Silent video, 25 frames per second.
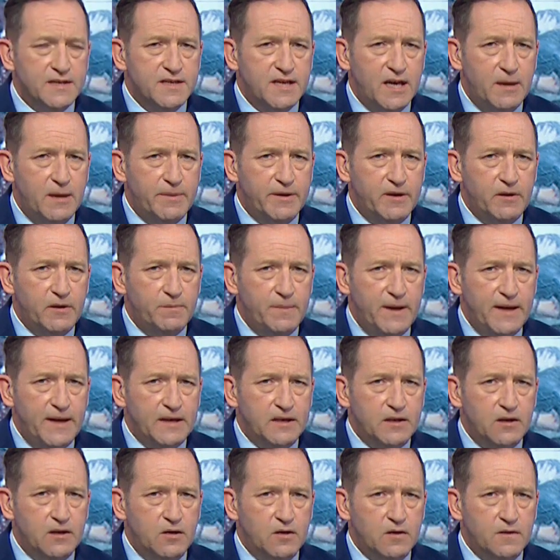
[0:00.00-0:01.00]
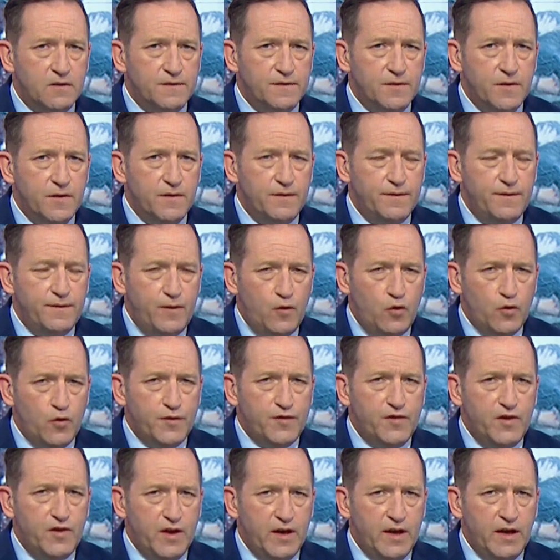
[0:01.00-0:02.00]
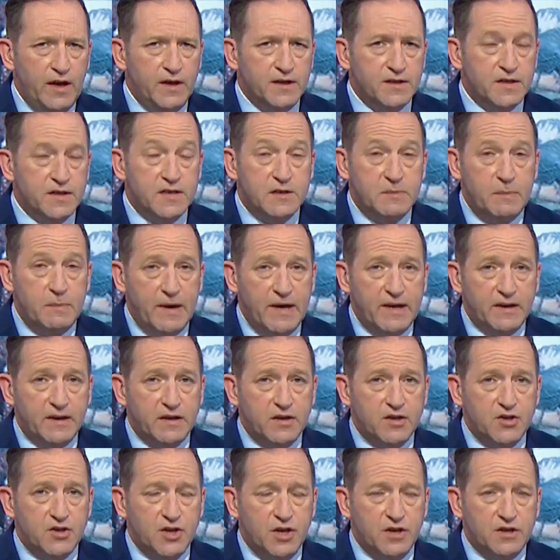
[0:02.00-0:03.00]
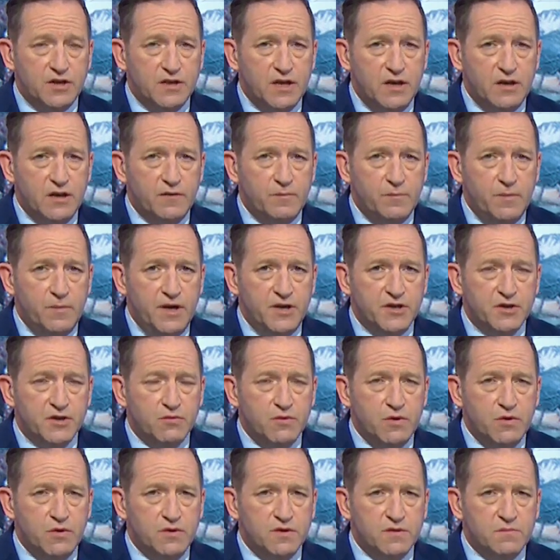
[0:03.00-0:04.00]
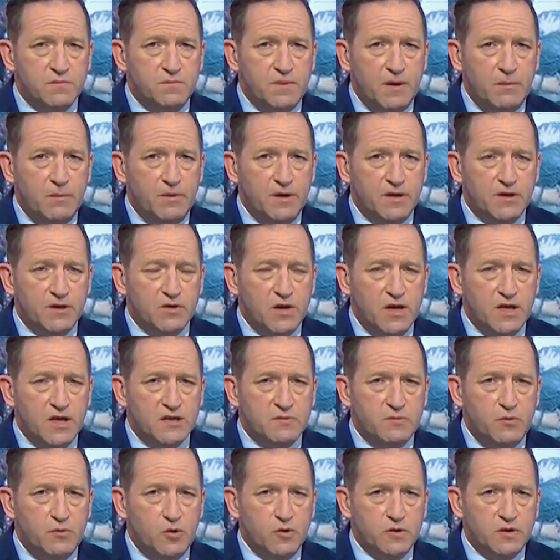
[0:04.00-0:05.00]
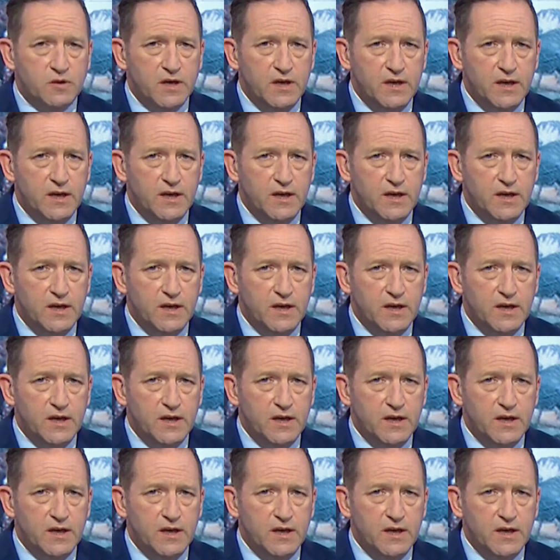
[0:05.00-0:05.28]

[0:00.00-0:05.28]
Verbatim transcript: capital Bangkok for the fourth day despite the shutdown of major roads and public transport.